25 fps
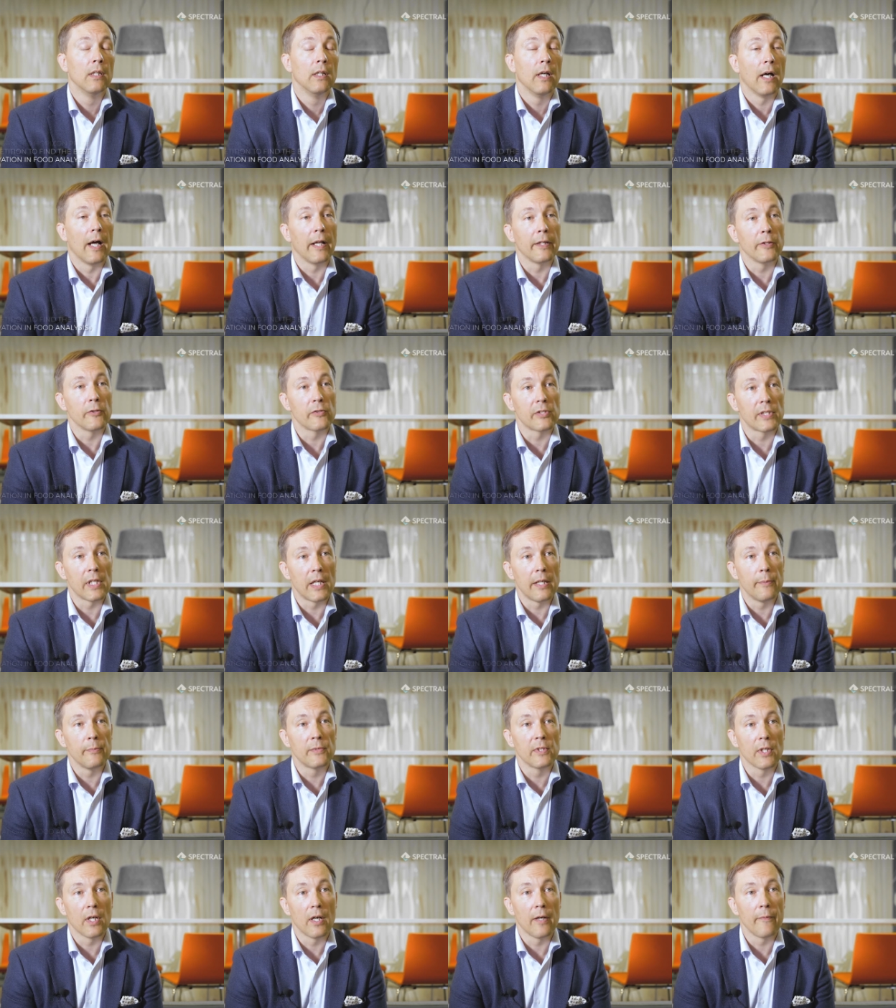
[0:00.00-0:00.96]
at the same
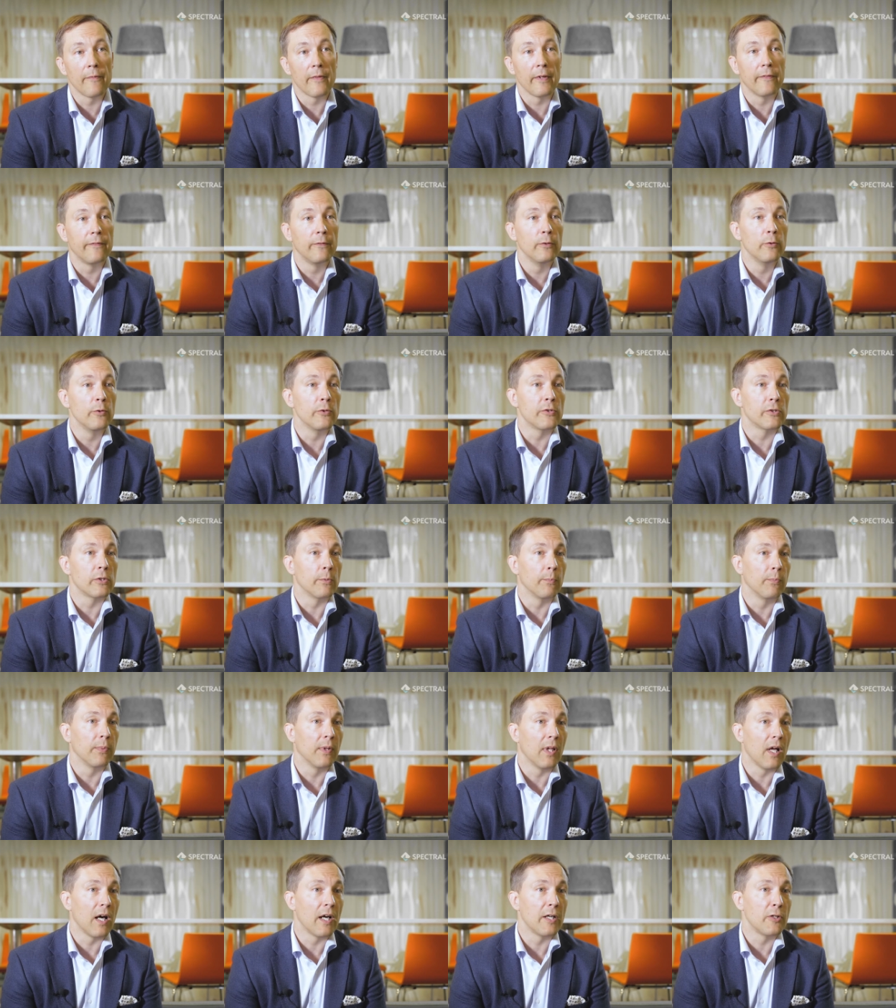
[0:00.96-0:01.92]
time, the food
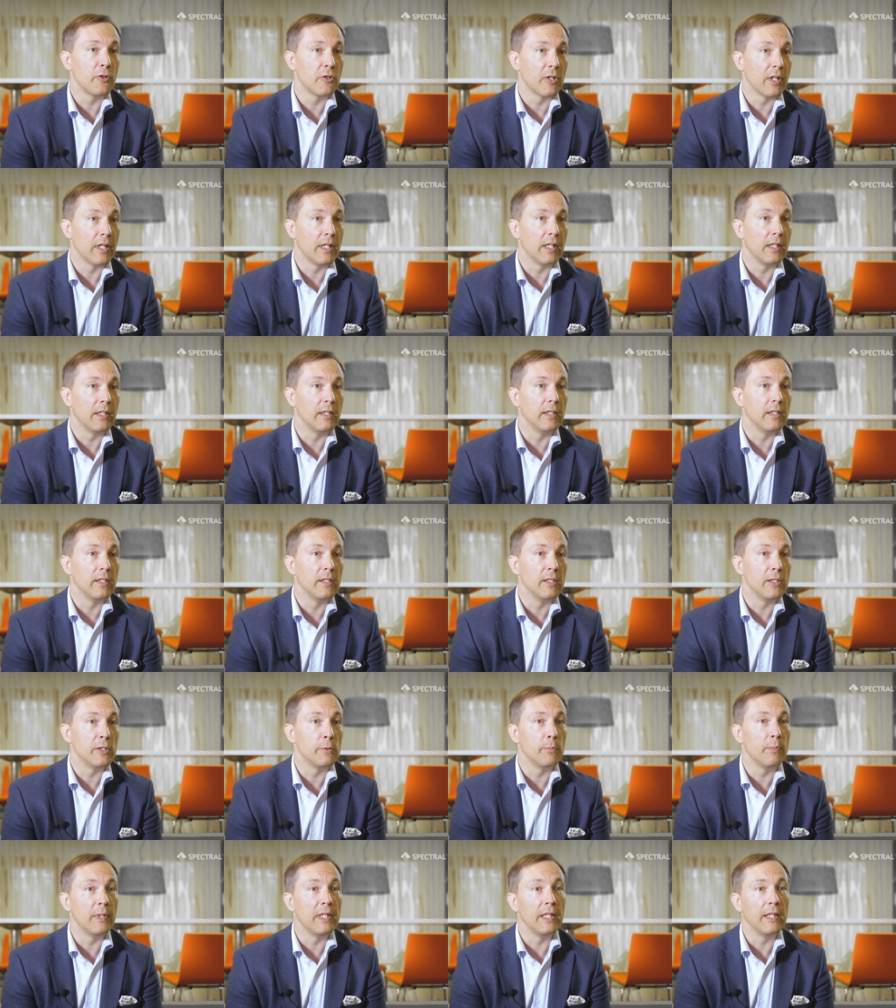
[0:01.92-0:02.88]
supply chain
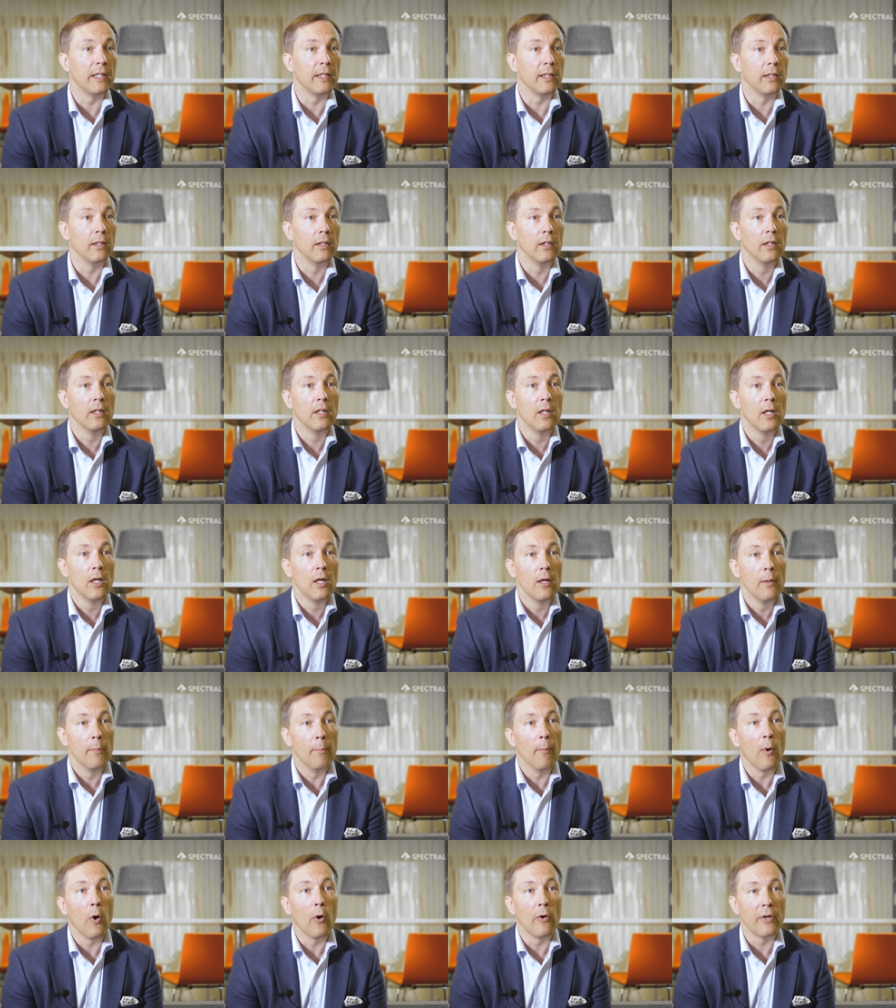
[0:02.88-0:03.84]
is being
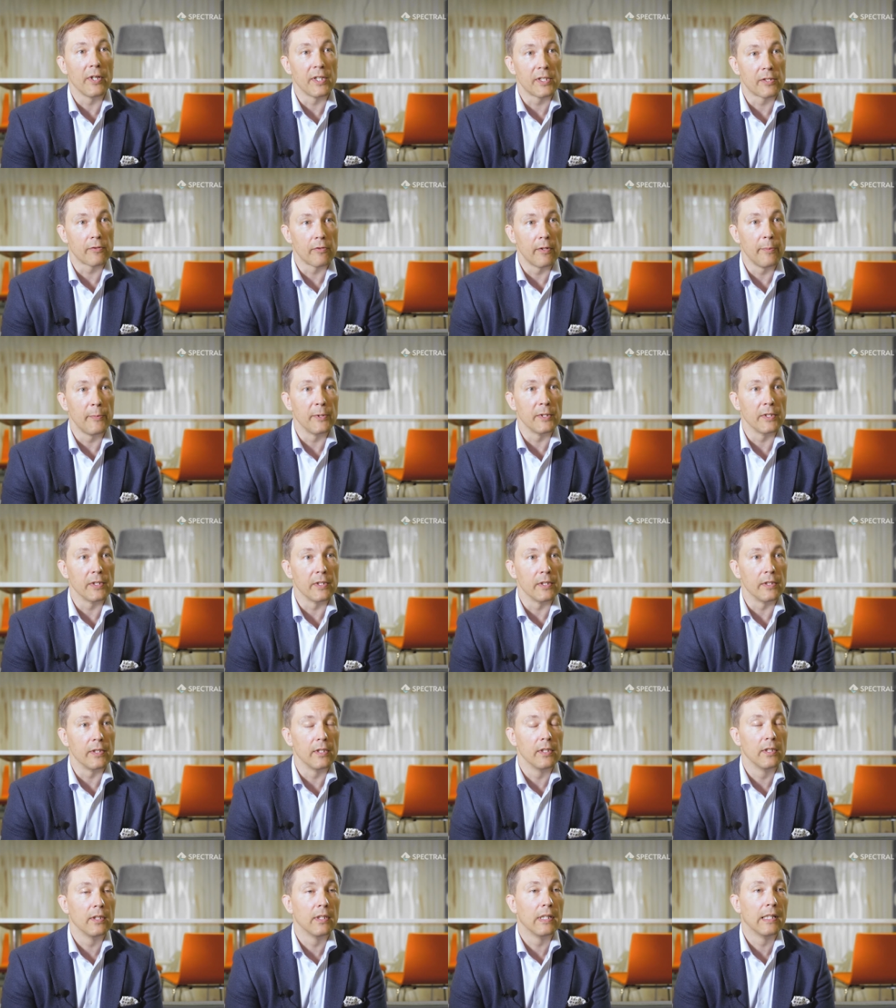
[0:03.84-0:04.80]
more distributed
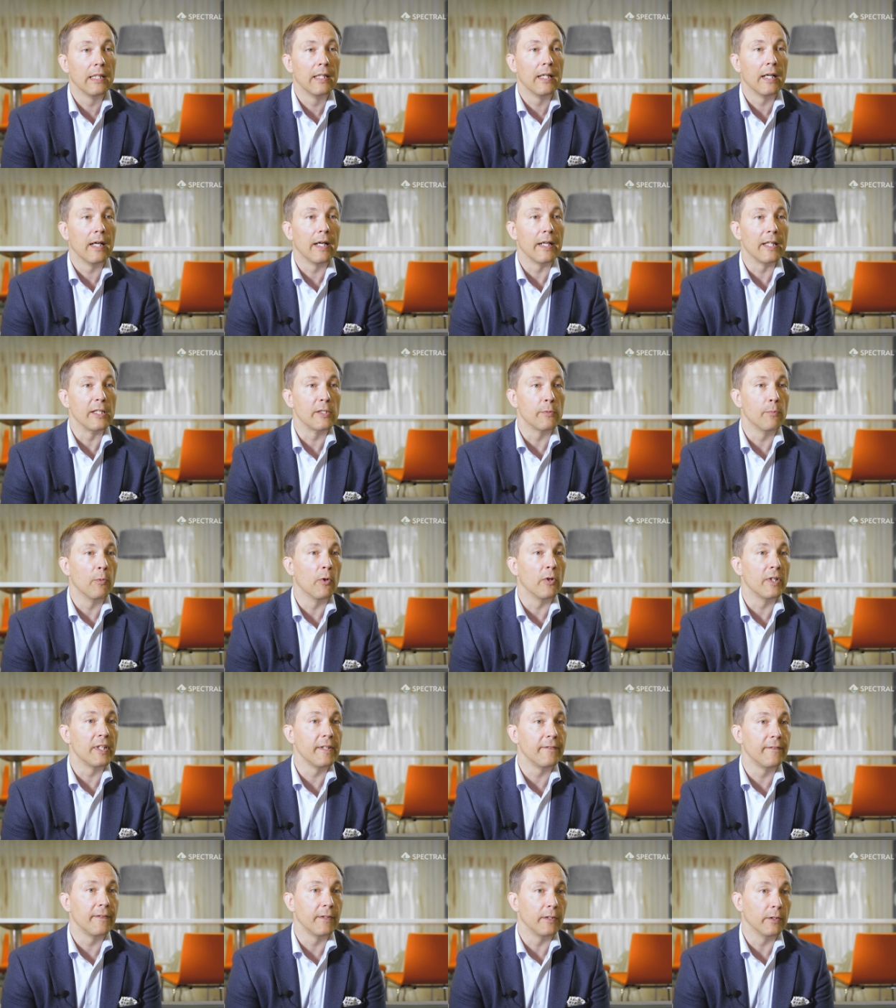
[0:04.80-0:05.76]
and it's more
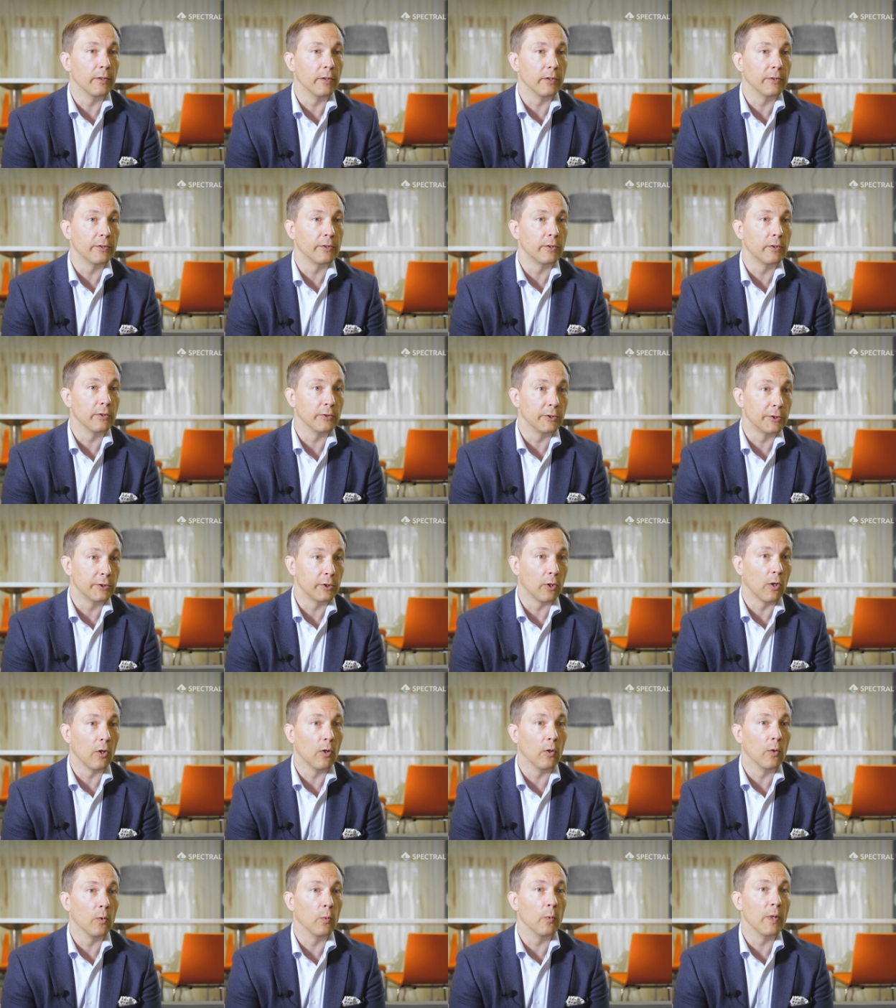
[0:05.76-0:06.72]
difficult to
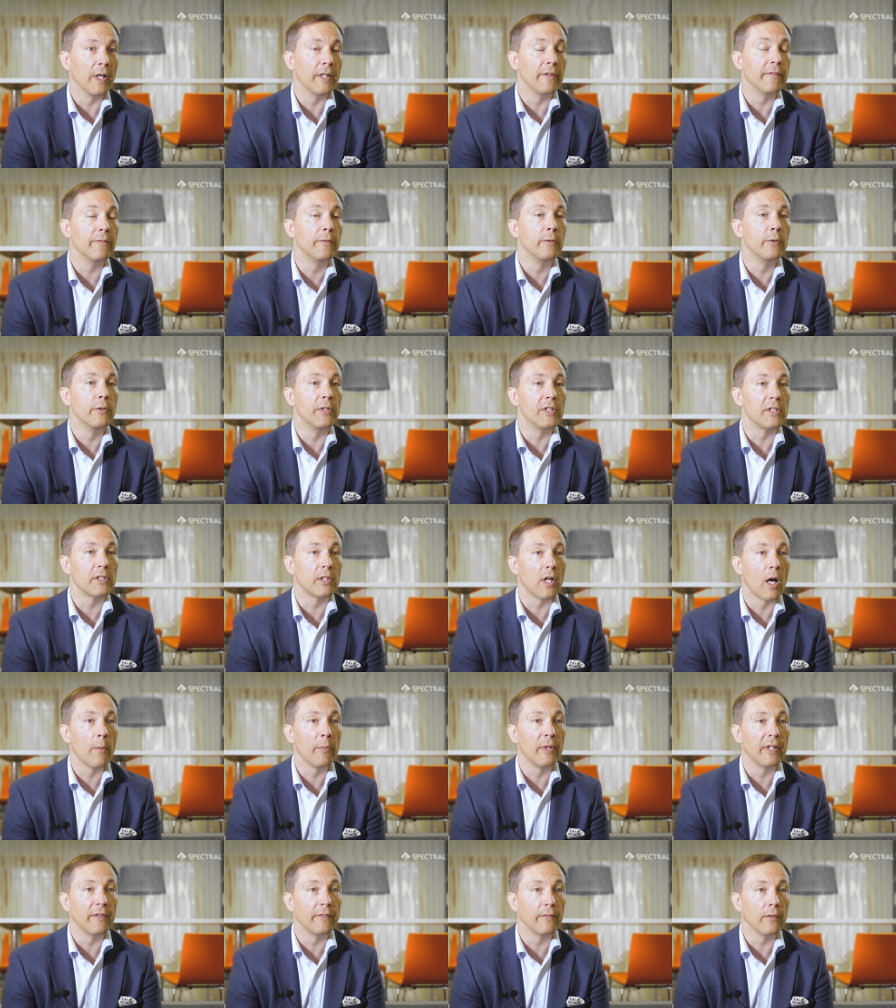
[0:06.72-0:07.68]
control where the food is
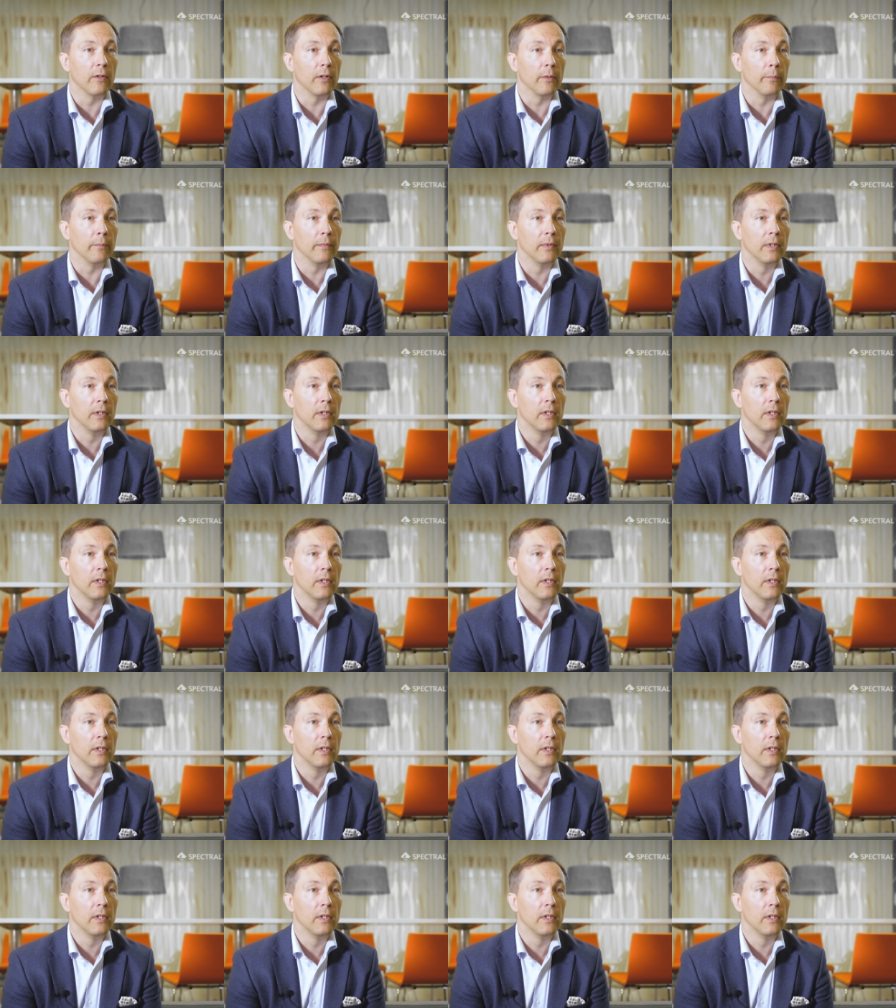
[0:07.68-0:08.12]
coming from.